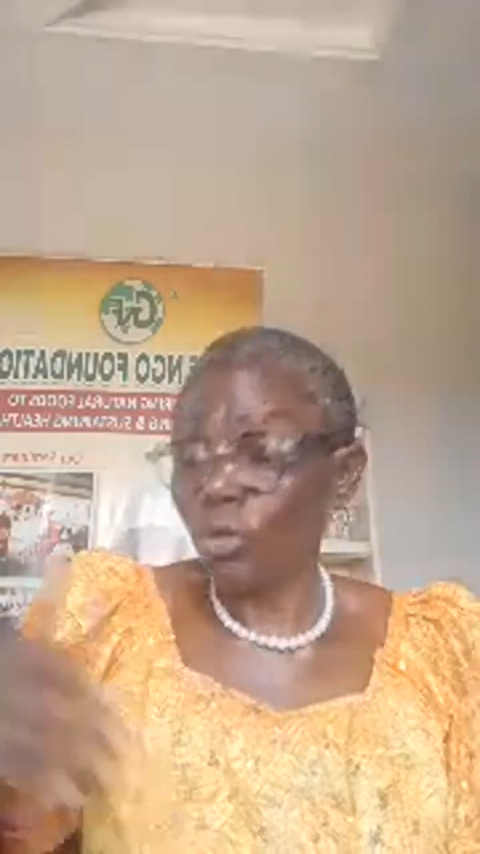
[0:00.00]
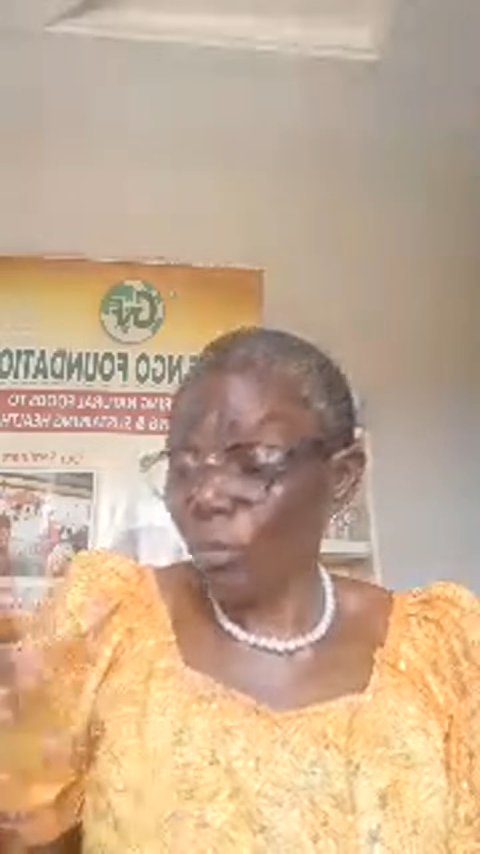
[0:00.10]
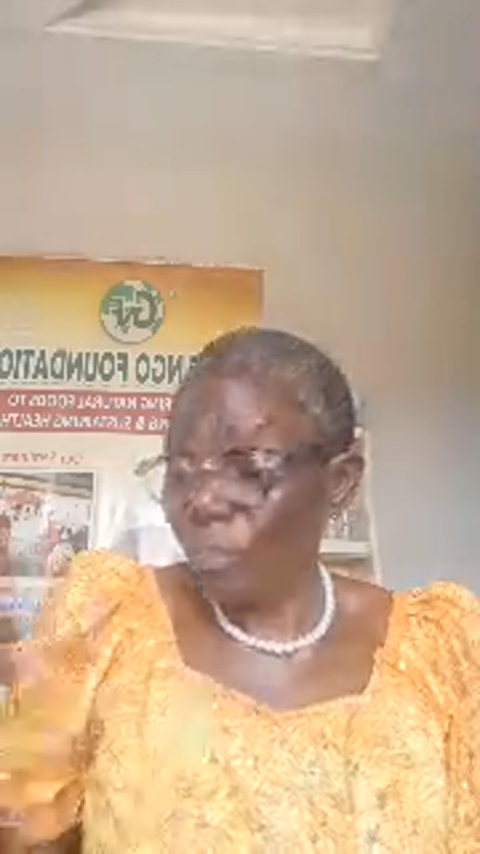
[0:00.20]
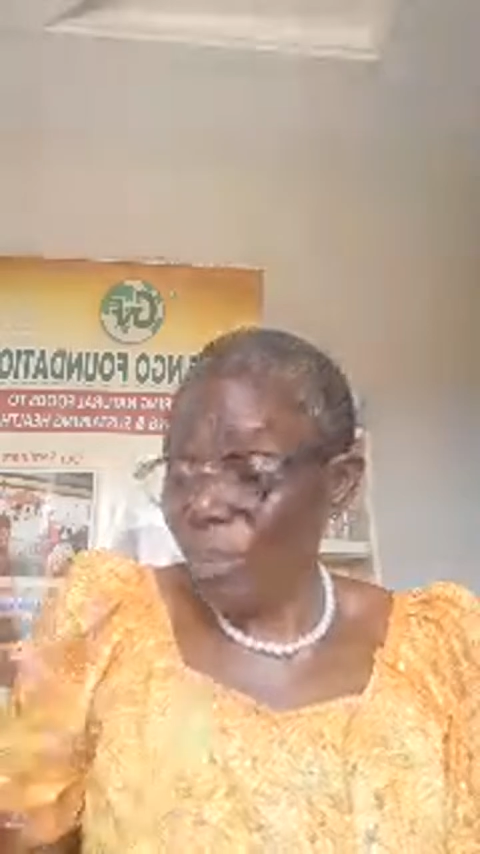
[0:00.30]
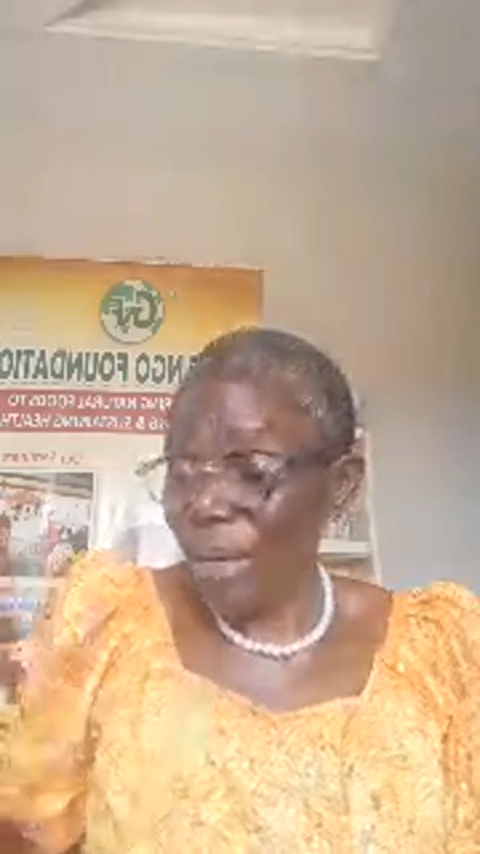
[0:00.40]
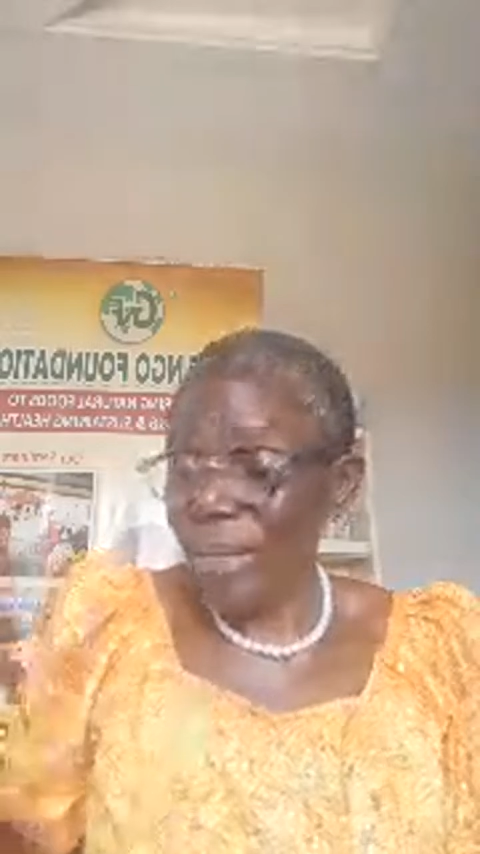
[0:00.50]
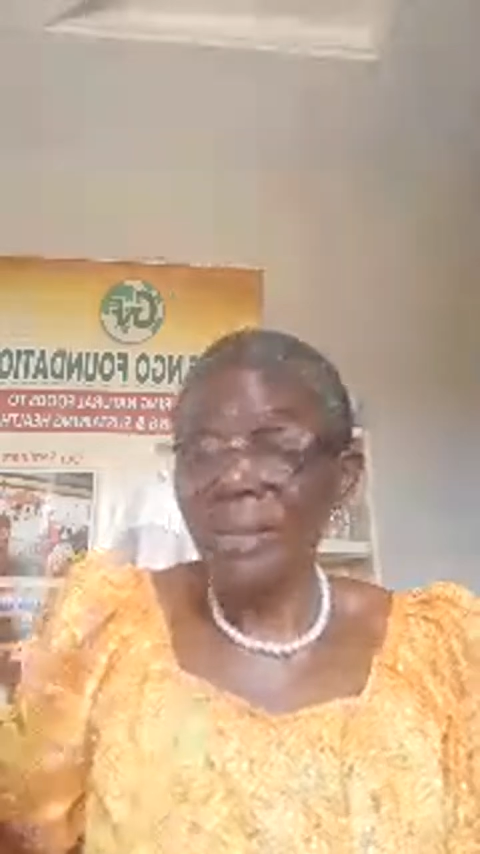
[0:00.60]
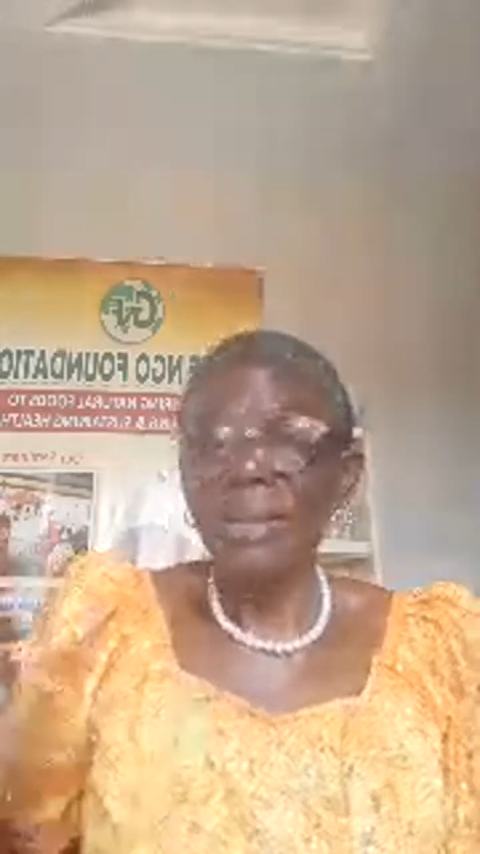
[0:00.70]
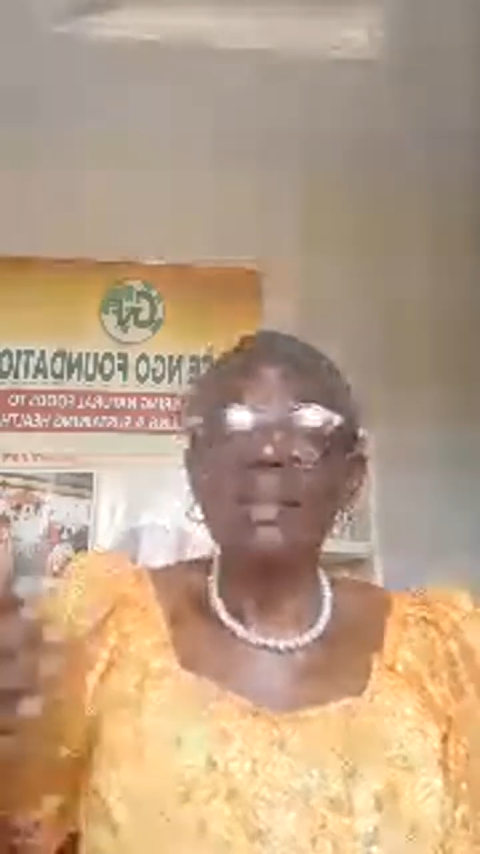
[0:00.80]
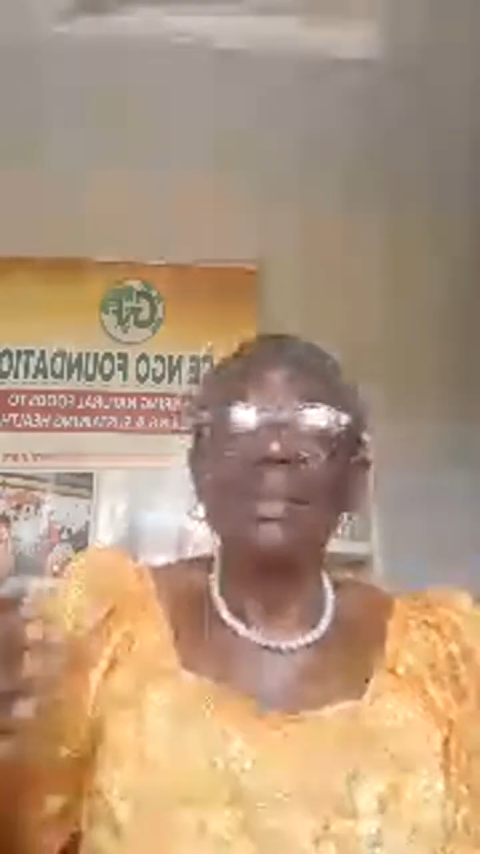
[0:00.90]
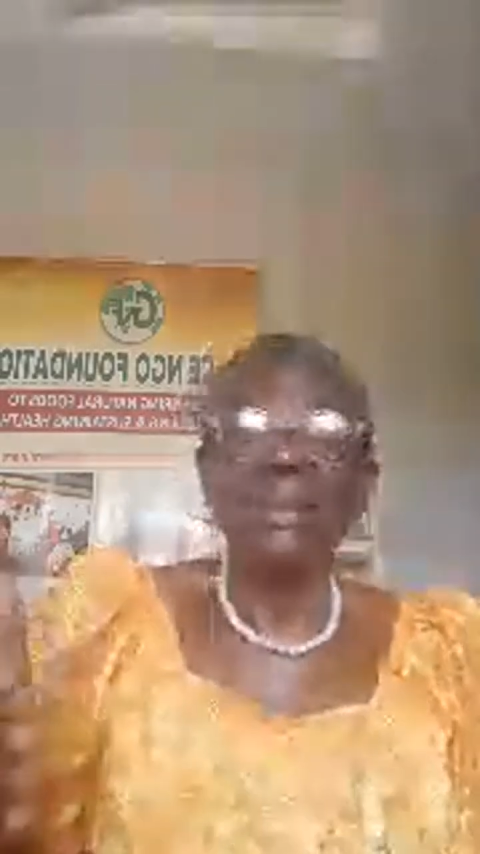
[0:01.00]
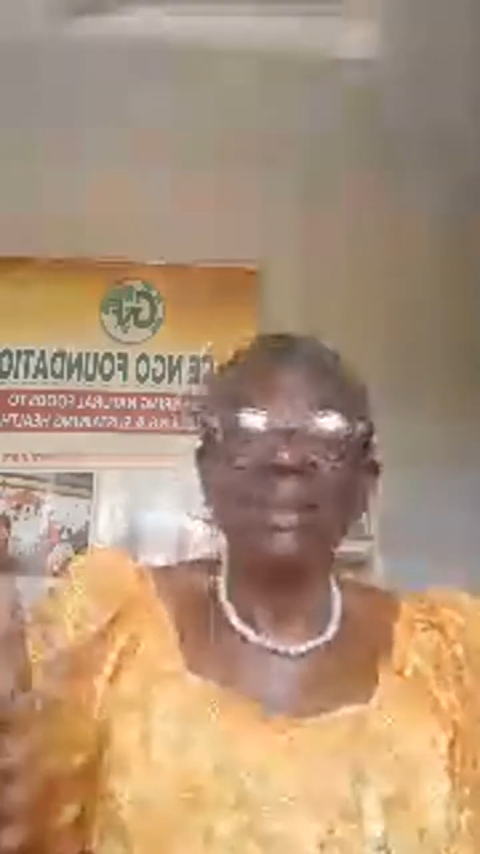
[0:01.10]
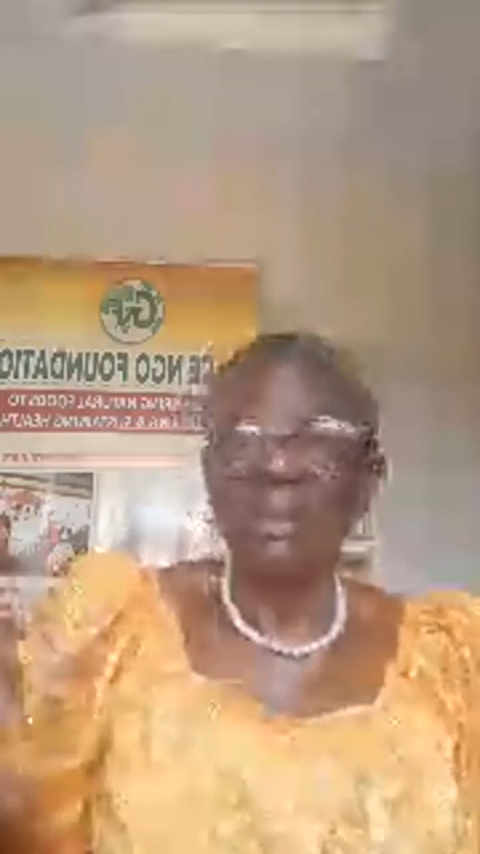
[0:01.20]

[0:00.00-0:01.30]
You can also blend